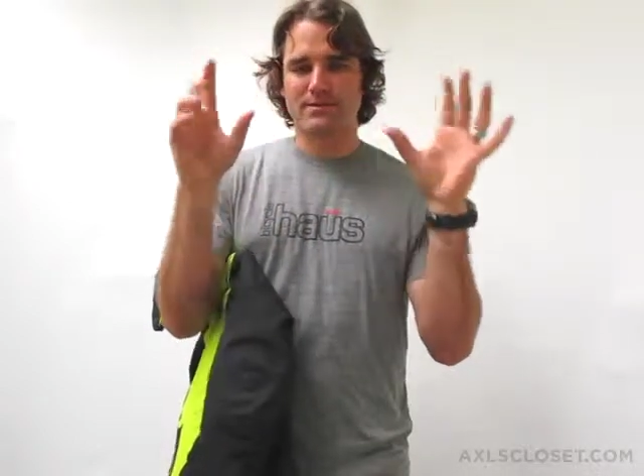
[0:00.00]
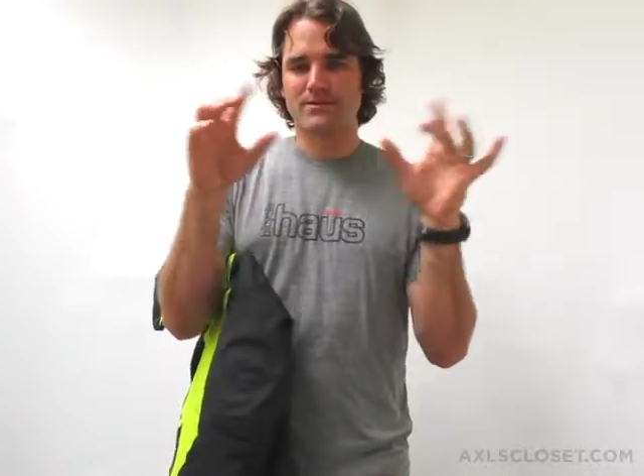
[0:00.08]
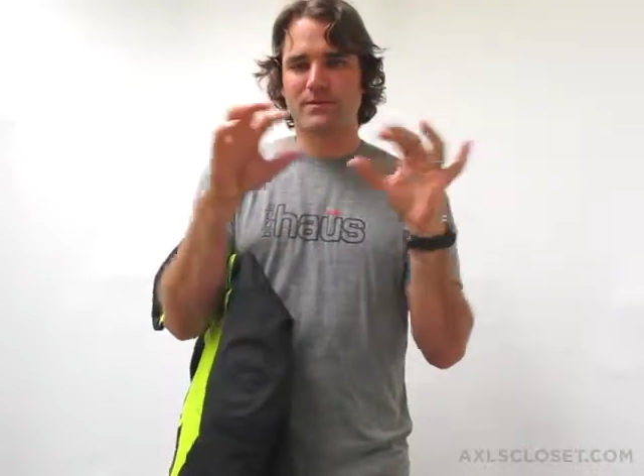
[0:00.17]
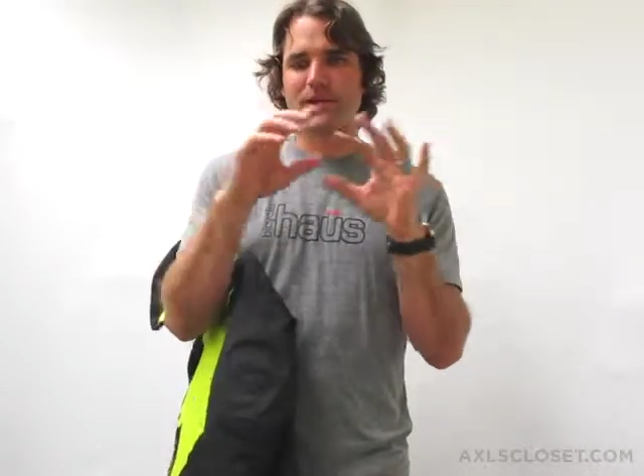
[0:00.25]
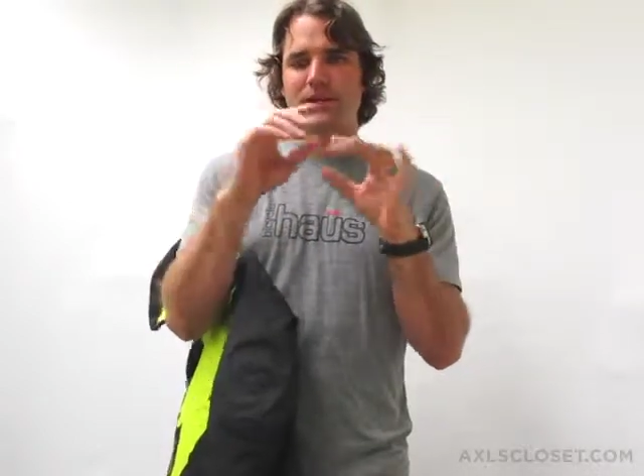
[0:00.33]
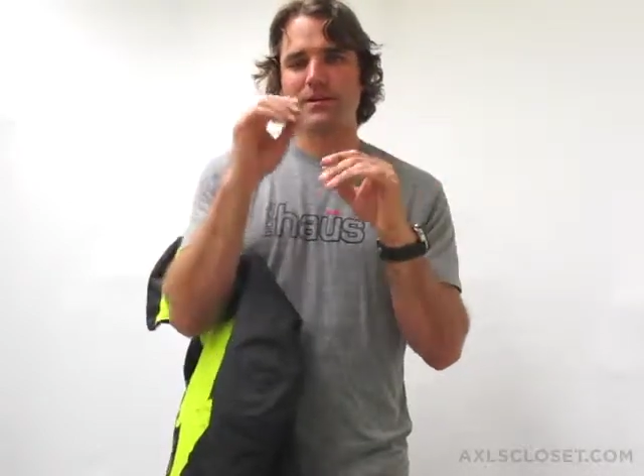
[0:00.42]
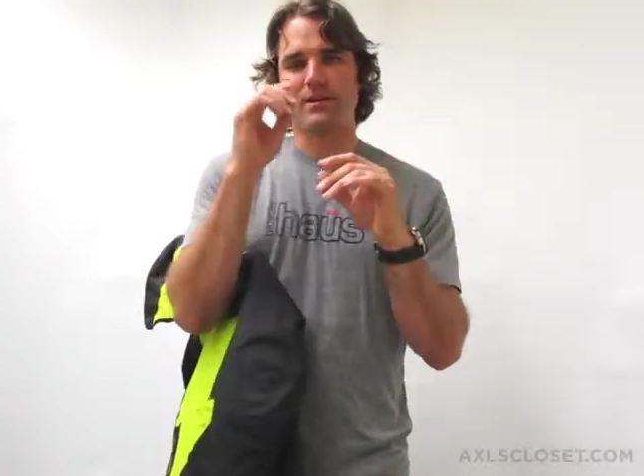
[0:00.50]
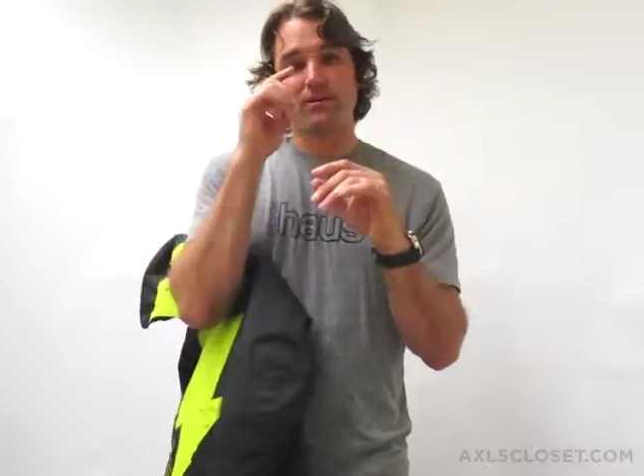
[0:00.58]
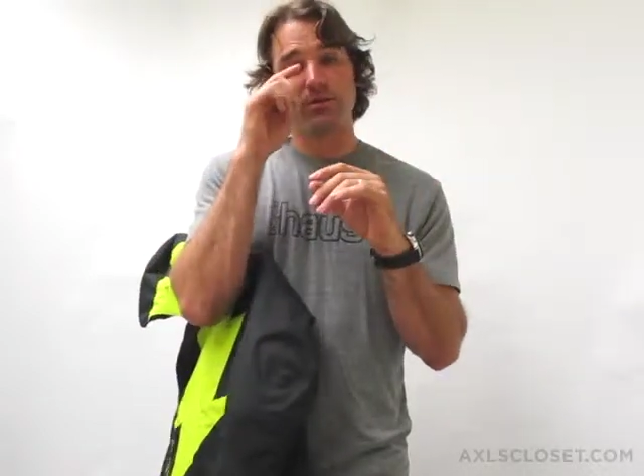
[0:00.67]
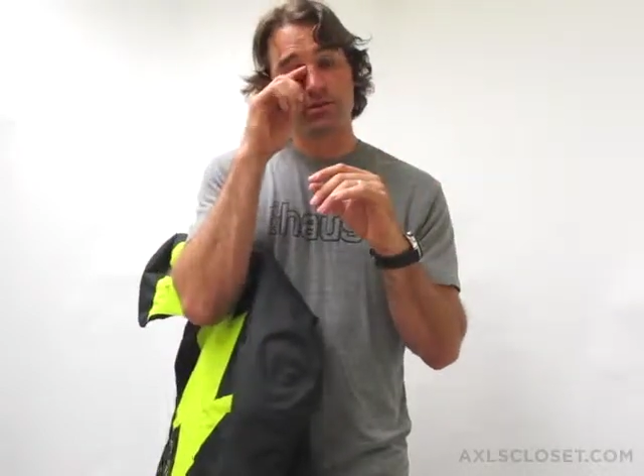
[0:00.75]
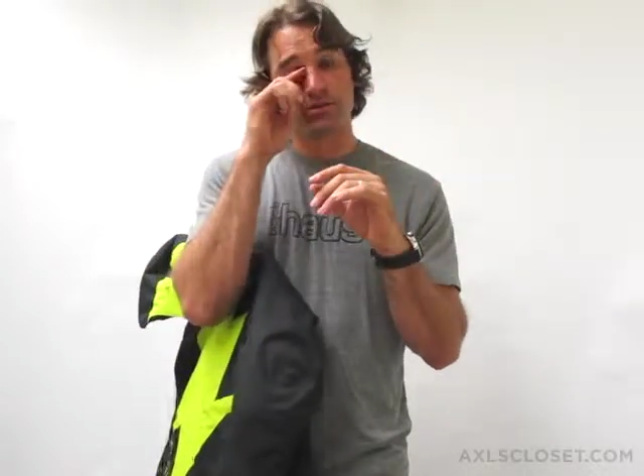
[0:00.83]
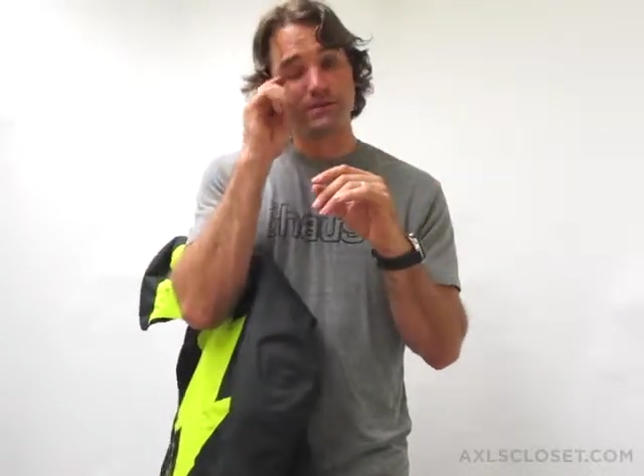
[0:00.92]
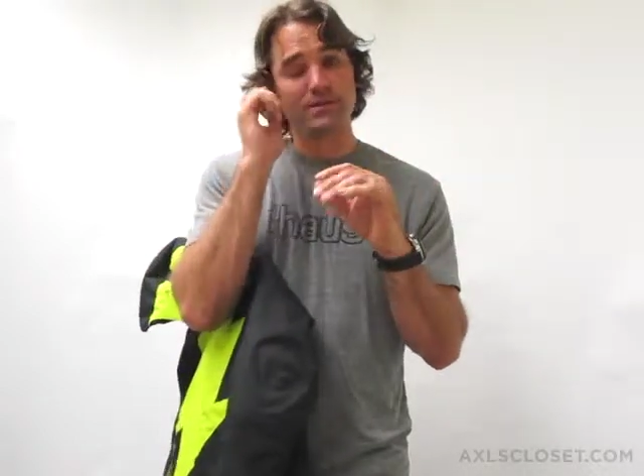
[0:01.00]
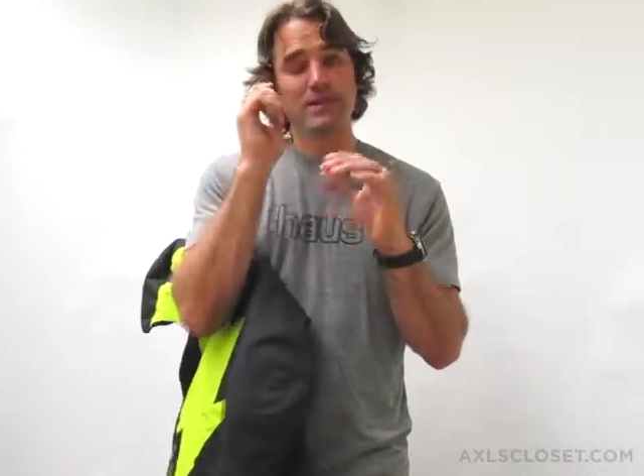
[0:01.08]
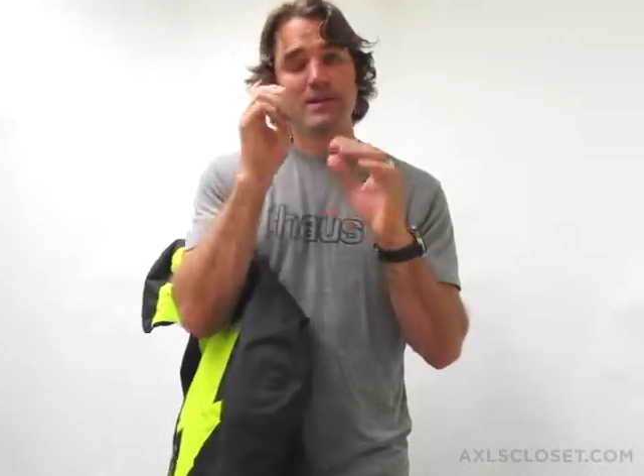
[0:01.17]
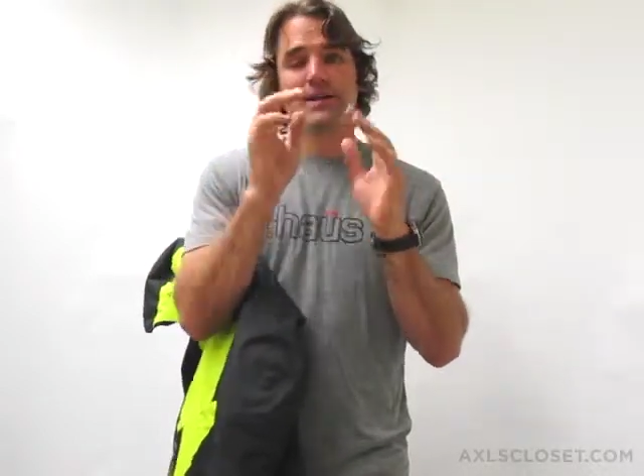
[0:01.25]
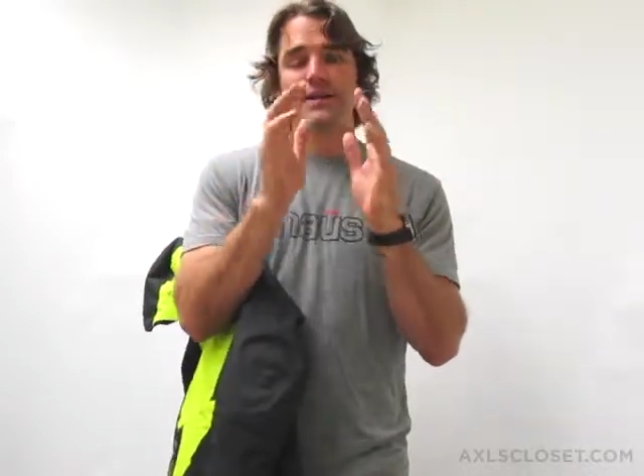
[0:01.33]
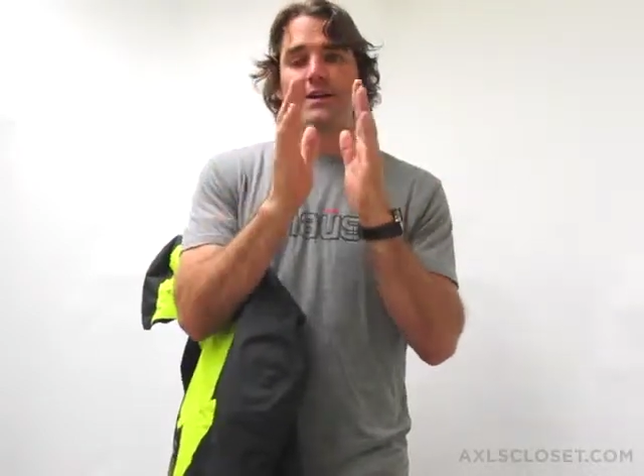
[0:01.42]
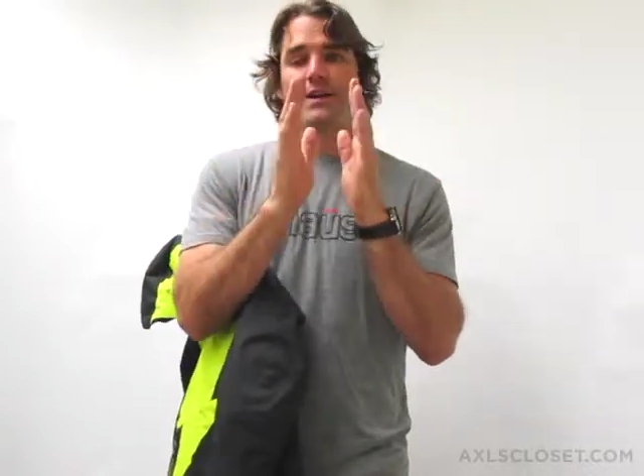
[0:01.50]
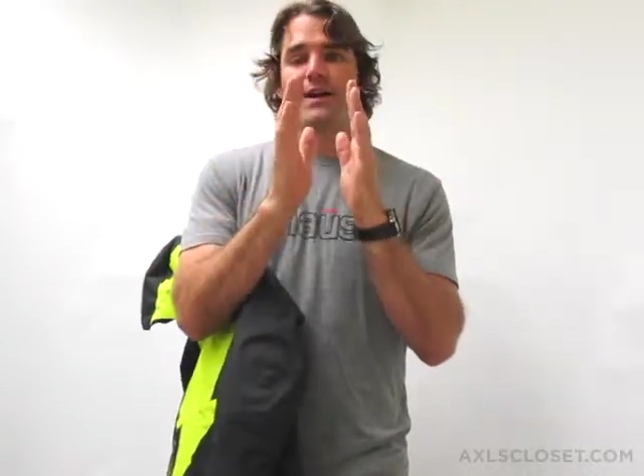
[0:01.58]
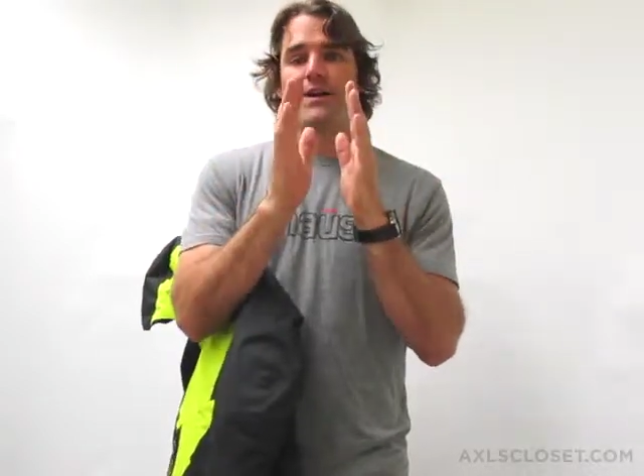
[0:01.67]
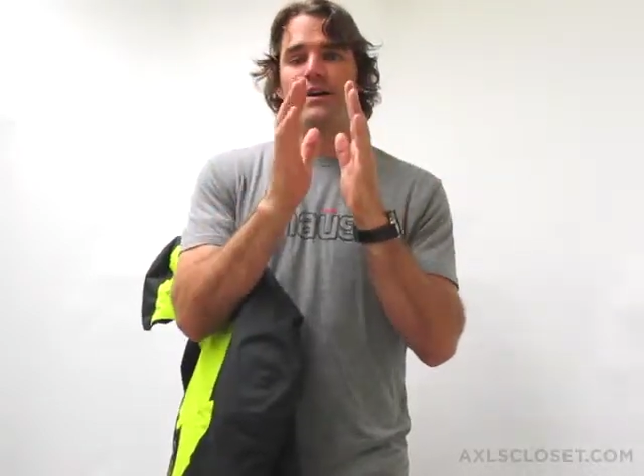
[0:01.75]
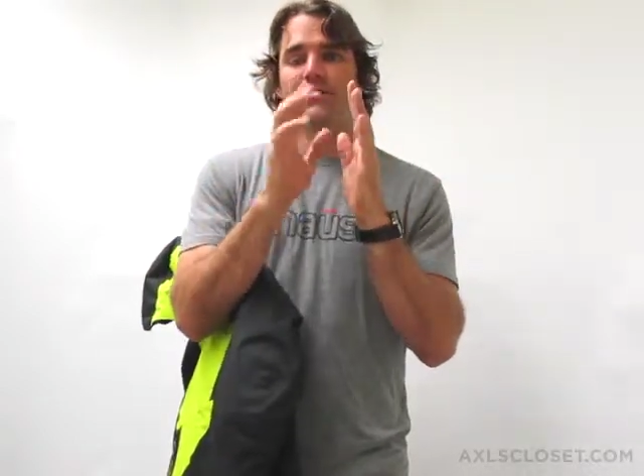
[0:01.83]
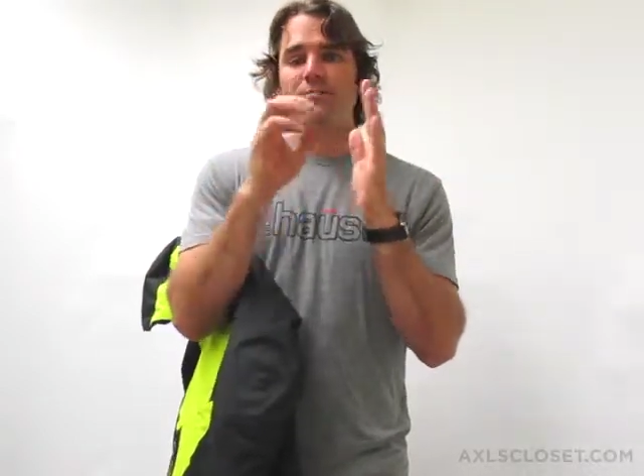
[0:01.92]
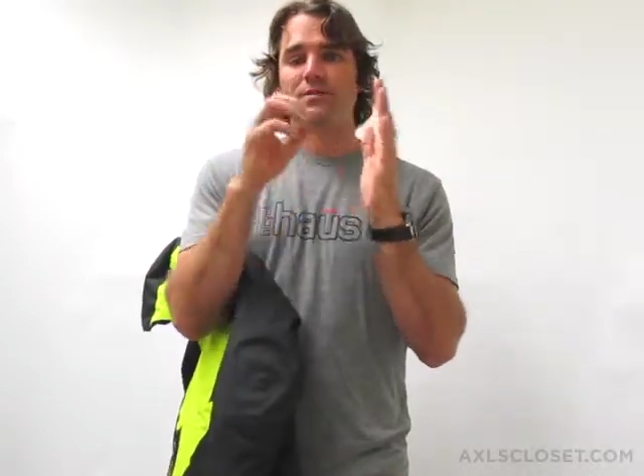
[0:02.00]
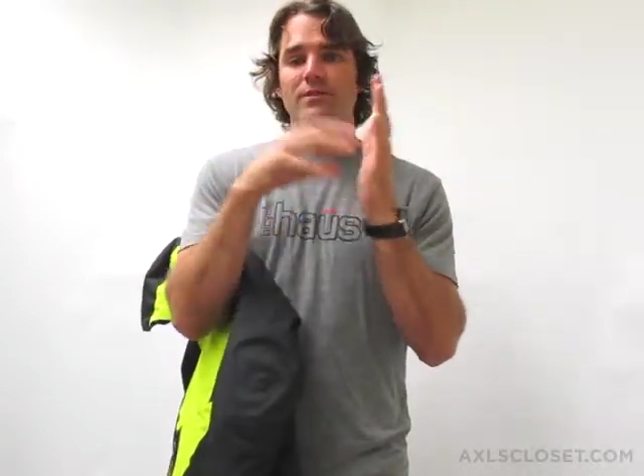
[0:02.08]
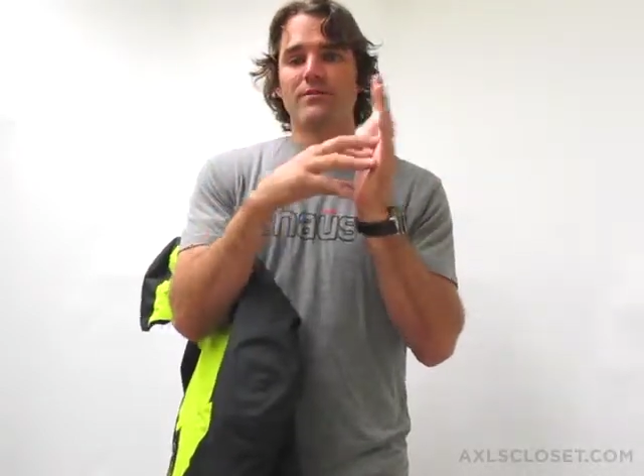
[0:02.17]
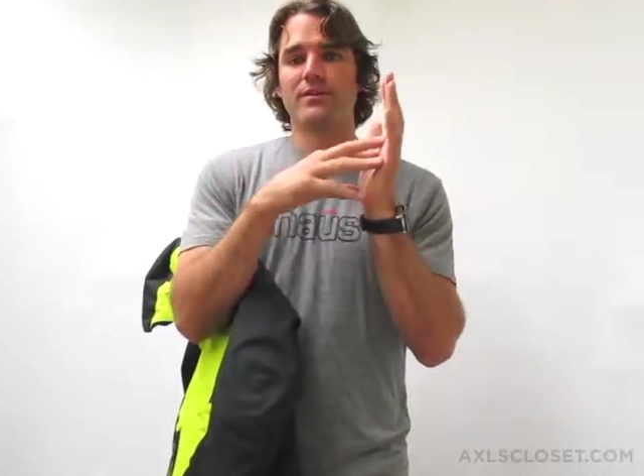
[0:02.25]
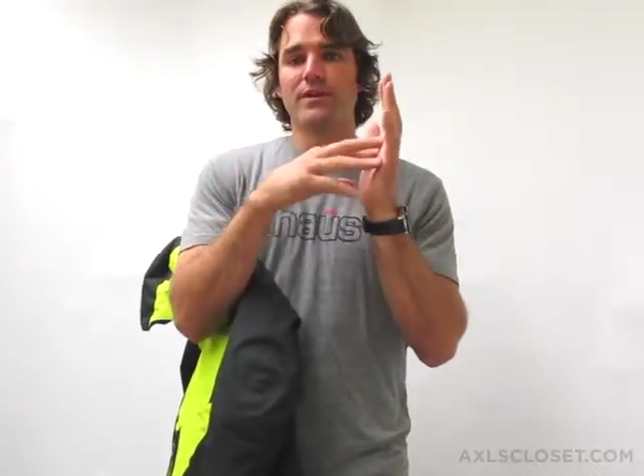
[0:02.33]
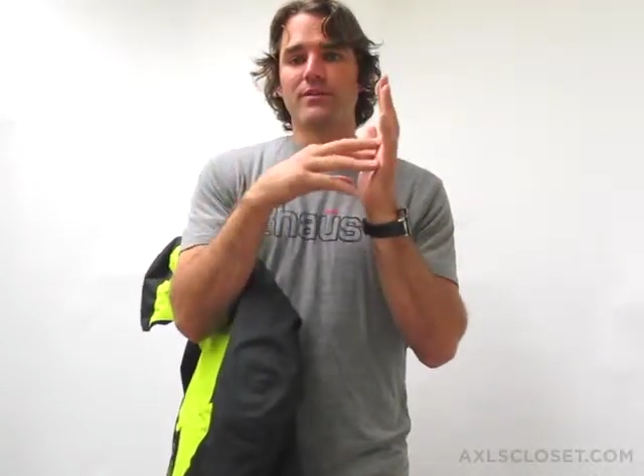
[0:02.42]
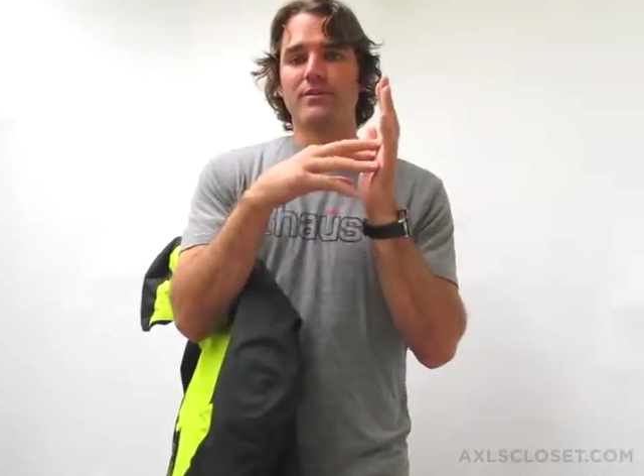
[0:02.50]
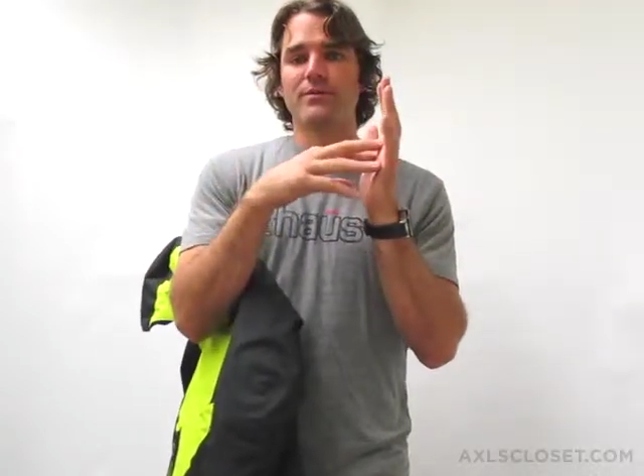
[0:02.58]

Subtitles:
of tiny little holes perforated